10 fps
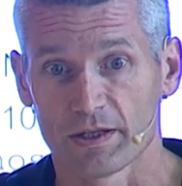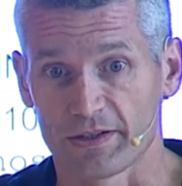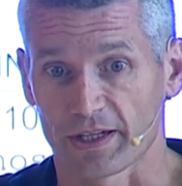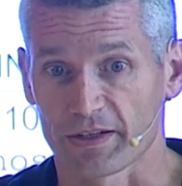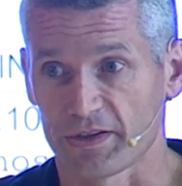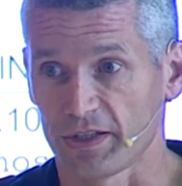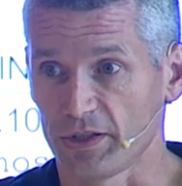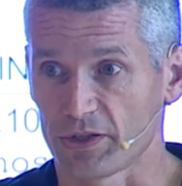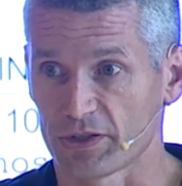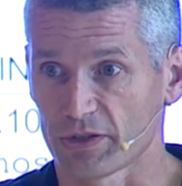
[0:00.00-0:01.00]
The other thing
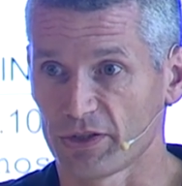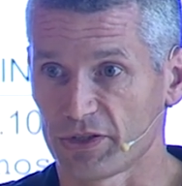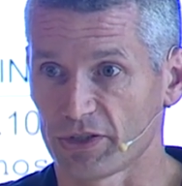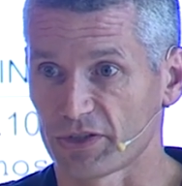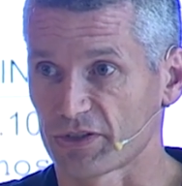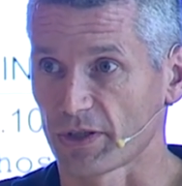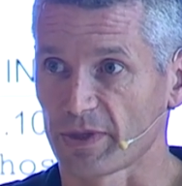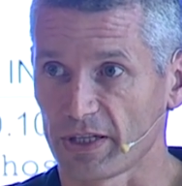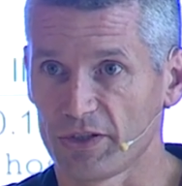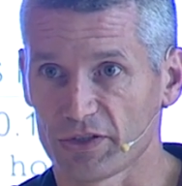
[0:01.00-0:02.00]
you could do is you could stop
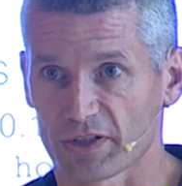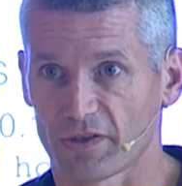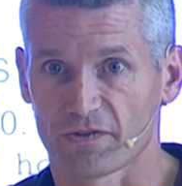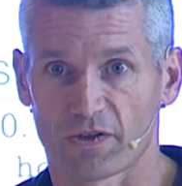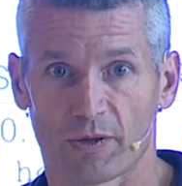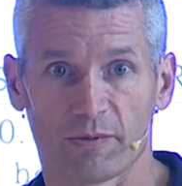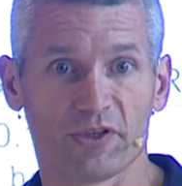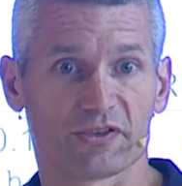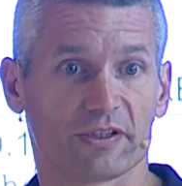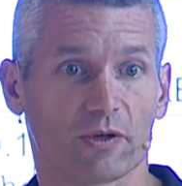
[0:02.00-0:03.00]
that user from
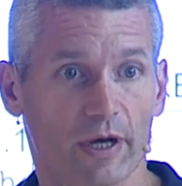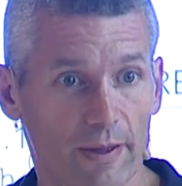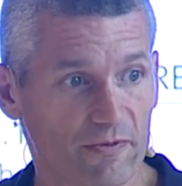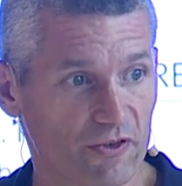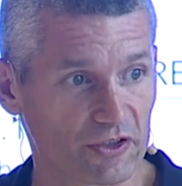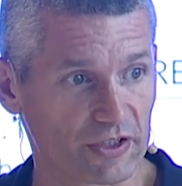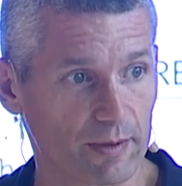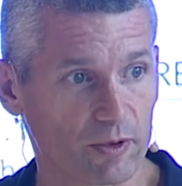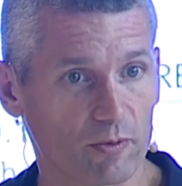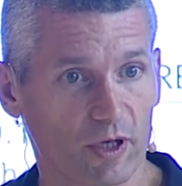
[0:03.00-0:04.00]
using the web, for
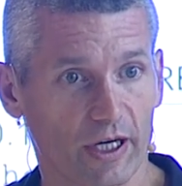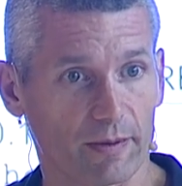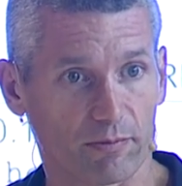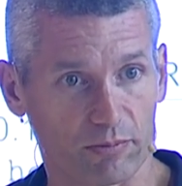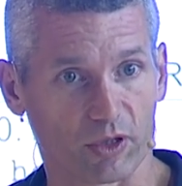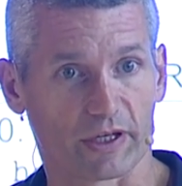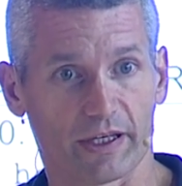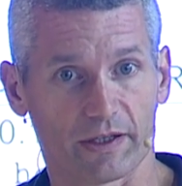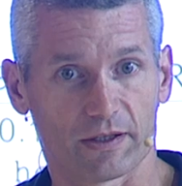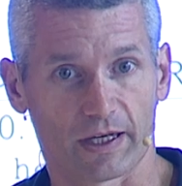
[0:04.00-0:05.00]
example, by
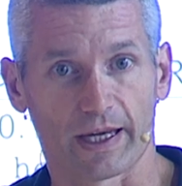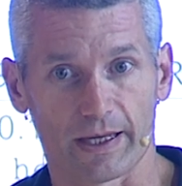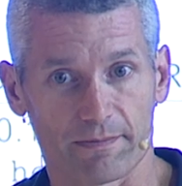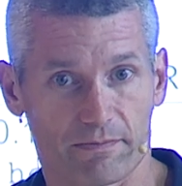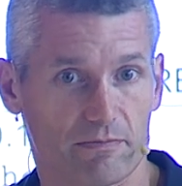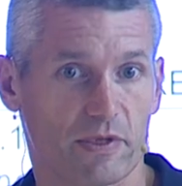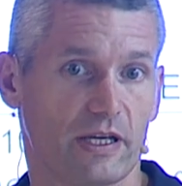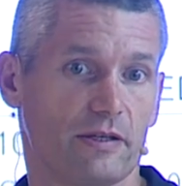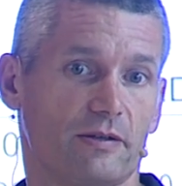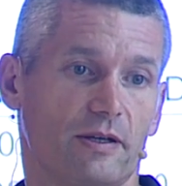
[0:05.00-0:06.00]
blocking a,
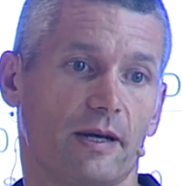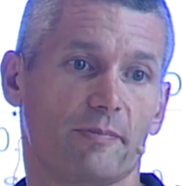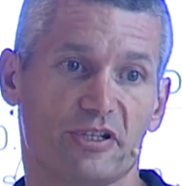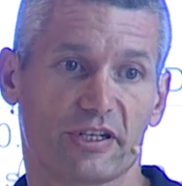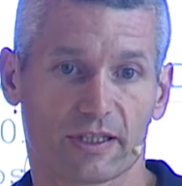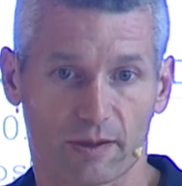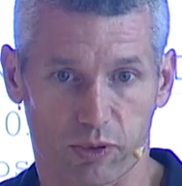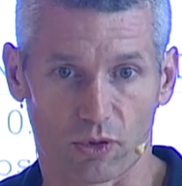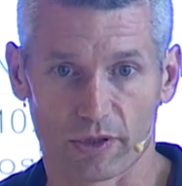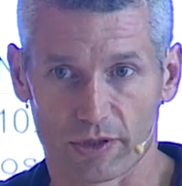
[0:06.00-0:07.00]
a particular
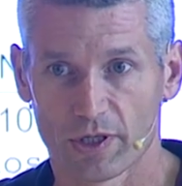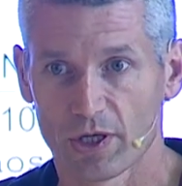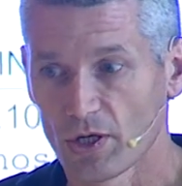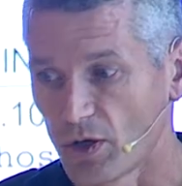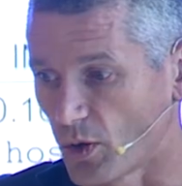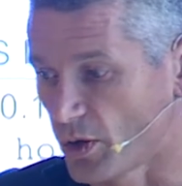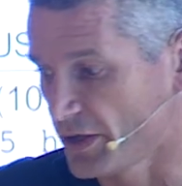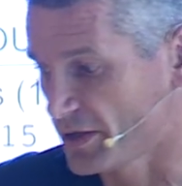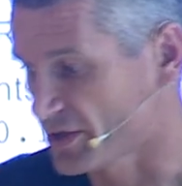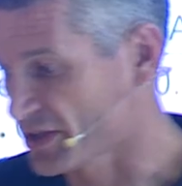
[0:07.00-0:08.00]
port, or you could